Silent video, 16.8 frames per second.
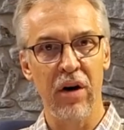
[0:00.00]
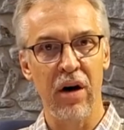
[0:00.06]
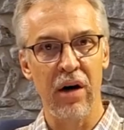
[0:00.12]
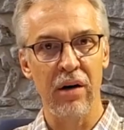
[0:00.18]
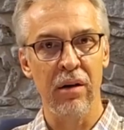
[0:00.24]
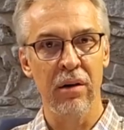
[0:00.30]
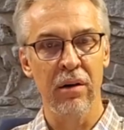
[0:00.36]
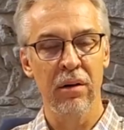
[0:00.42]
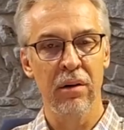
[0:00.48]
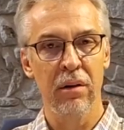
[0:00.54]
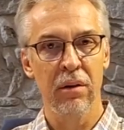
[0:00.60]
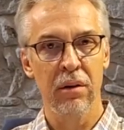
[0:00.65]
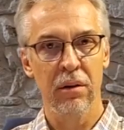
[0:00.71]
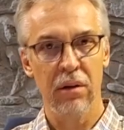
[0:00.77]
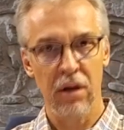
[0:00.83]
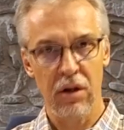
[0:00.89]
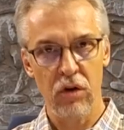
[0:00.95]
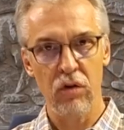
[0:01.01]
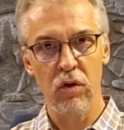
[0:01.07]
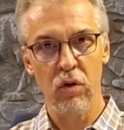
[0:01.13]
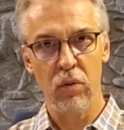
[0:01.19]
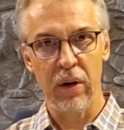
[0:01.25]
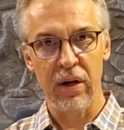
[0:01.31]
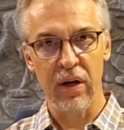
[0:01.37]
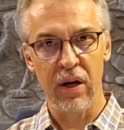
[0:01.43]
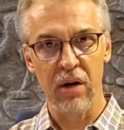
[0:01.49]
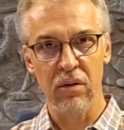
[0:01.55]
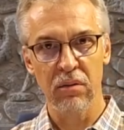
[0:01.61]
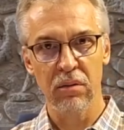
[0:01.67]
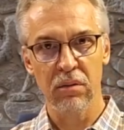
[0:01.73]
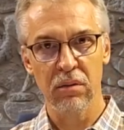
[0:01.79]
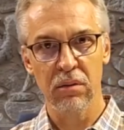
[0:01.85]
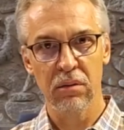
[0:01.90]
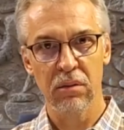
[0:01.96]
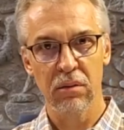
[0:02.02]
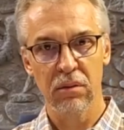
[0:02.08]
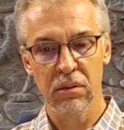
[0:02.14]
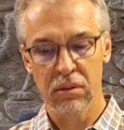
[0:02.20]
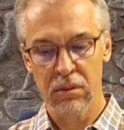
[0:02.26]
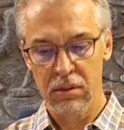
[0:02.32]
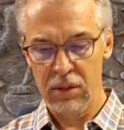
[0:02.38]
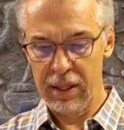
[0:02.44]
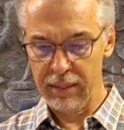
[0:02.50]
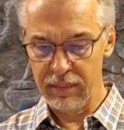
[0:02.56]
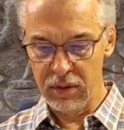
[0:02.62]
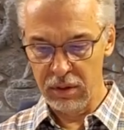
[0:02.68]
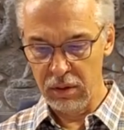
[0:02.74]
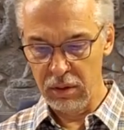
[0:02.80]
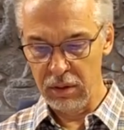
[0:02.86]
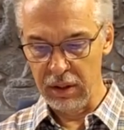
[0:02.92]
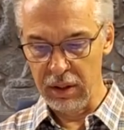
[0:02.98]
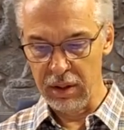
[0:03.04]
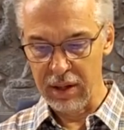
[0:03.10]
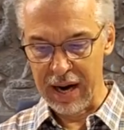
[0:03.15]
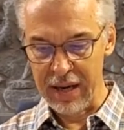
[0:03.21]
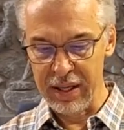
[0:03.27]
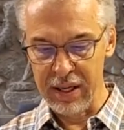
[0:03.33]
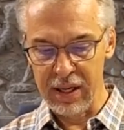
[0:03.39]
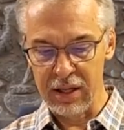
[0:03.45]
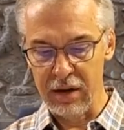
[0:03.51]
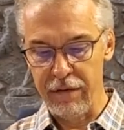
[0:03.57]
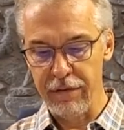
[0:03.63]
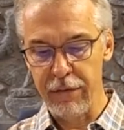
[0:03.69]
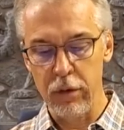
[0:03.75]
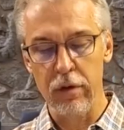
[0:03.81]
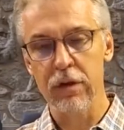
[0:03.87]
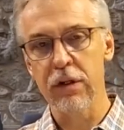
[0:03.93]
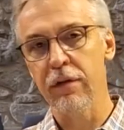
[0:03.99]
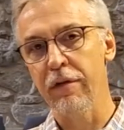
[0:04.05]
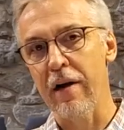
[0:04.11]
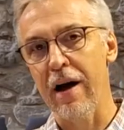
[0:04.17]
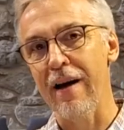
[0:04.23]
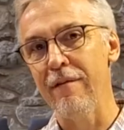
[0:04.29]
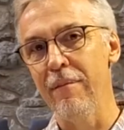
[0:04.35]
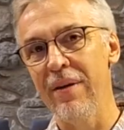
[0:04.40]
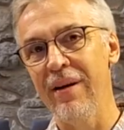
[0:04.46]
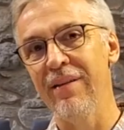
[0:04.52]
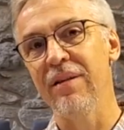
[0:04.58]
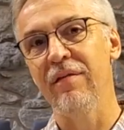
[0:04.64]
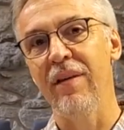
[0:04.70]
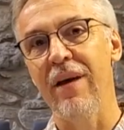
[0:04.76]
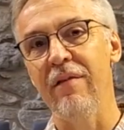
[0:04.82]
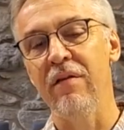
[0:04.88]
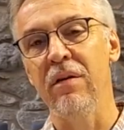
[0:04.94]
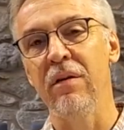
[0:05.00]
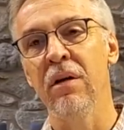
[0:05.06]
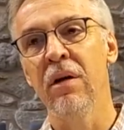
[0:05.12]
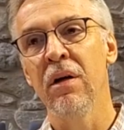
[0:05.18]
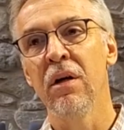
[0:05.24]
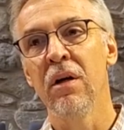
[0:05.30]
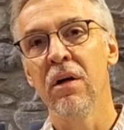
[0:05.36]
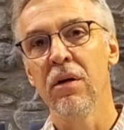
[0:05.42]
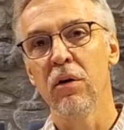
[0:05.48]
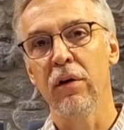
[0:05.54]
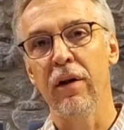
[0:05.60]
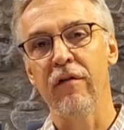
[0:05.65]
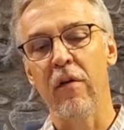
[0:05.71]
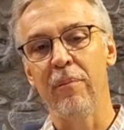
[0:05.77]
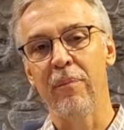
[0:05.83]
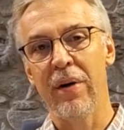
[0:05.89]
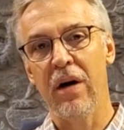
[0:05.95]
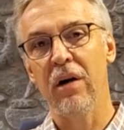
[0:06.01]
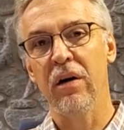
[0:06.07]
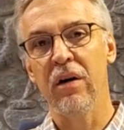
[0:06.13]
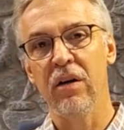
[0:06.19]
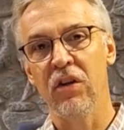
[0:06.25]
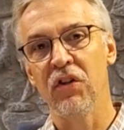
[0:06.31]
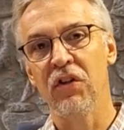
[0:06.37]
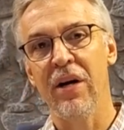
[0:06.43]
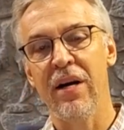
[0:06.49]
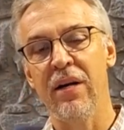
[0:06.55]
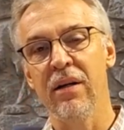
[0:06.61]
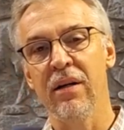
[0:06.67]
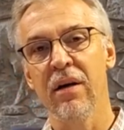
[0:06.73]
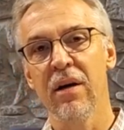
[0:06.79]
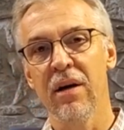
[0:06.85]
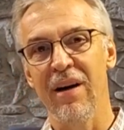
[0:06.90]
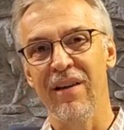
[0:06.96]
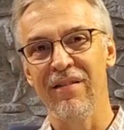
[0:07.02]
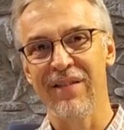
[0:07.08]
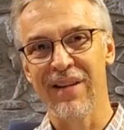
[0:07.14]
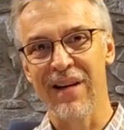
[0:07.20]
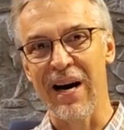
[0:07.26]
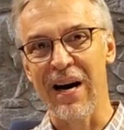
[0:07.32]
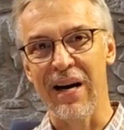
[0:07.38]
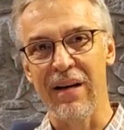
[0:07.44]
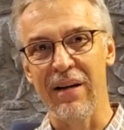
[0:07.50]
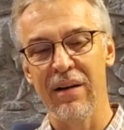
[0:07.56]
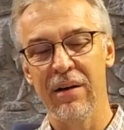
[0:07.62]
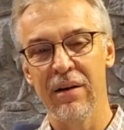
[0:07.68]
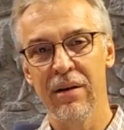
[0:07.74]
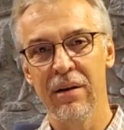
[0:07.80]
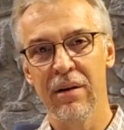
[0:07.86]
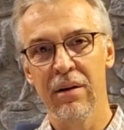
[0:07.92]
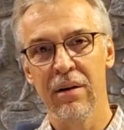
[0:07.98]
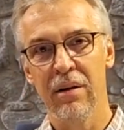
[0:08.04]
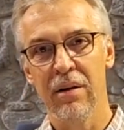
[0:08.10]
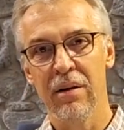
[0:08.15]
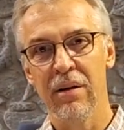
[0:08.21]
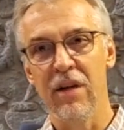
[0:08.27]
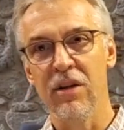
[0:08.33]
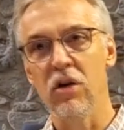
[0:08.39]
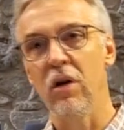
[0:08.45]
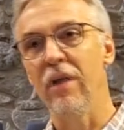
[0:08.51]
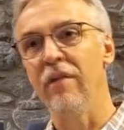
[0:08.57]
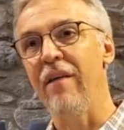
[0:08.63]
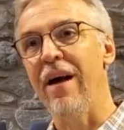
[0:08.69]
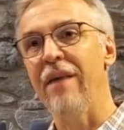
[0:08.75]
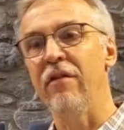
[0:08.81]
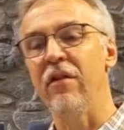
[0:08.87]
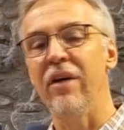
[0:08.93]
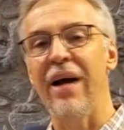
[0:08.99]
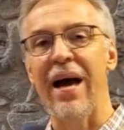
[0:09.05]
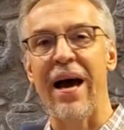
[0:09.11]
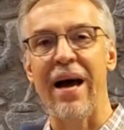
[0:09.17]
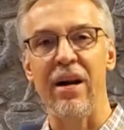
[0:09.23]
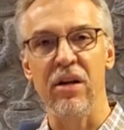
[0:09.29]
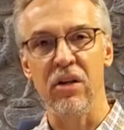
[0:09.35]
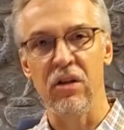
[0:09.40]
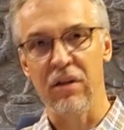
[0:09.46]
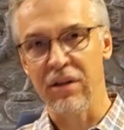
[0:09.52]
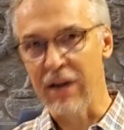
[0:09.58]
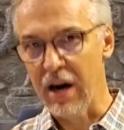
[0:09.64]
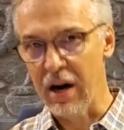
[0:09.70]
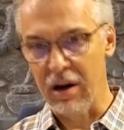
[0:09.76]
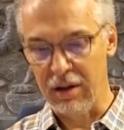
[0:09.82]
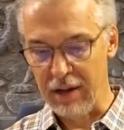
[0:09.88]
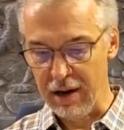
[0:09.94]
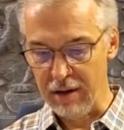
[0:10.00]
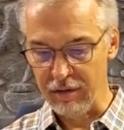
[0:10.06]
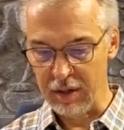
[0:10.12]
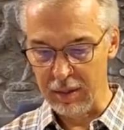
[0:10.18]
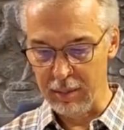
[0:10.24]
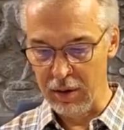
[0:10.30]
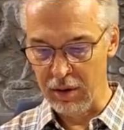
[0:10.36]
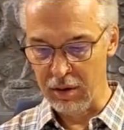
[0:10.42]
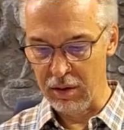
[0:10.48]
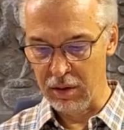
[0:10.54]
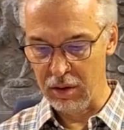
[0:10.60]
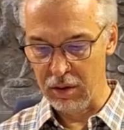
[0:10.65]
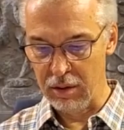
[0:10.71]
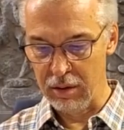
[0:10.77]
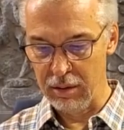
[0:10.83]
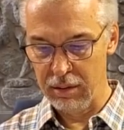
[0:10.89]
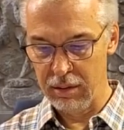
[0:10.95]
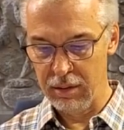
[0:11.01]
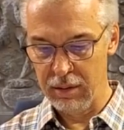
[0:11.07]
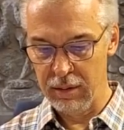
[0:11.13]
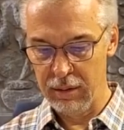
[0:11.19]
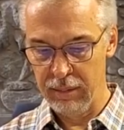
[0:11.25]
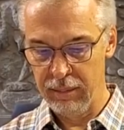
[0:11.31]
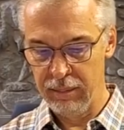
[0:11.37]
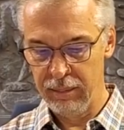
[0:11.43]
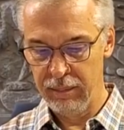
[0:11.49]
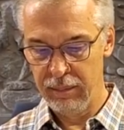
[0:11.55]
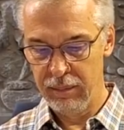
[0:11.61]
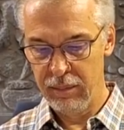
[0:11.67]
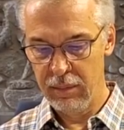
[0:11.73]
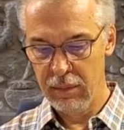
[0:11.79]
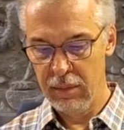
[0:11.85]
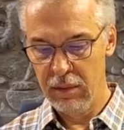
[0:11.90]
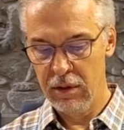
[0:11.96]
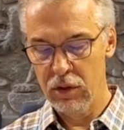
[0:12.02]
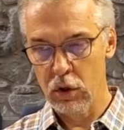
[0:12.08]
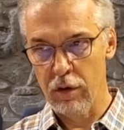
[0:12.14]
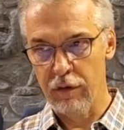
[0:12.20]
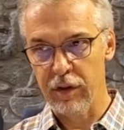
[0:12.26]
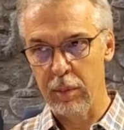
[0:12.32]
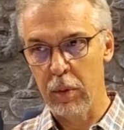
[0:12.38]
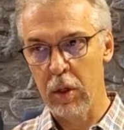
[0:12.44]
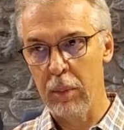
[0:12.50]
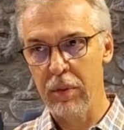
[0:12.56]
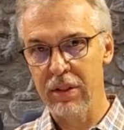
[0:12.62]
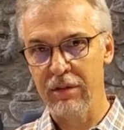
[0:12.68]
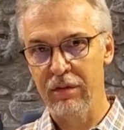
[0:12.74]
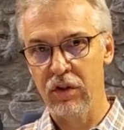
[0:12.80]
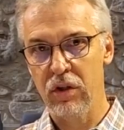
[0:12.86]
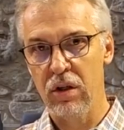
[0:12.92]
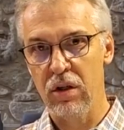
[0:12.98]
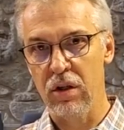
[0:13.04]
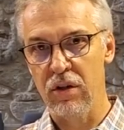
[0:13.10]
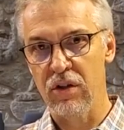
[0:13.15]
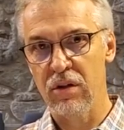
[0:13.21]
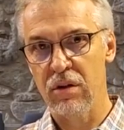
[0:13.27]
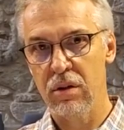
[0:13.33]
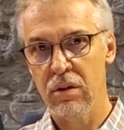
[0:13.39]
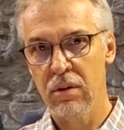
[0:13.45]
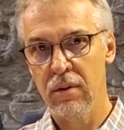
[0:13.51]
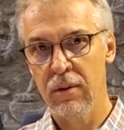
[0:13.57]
God than you do right now? Absolutely. I think in the first five minutes of heaven, you'll have a better understanding of God than you'll have ever had in your entire lifetime here on earth. So if the purpose of church